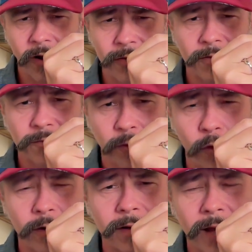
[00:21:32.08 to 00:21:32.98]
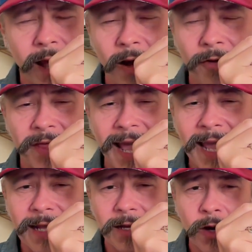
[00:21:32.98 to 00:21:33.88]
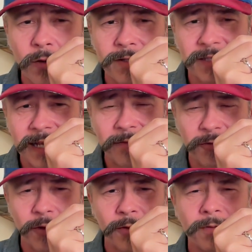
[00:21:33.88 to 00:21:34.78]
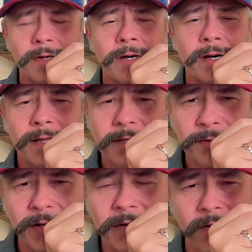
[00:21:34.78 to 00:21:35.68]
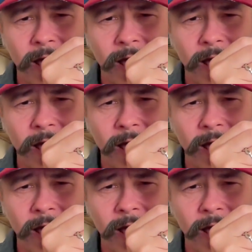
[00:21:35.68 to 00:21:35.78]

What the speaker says: are the 8 lower Sephiroth of the Tree of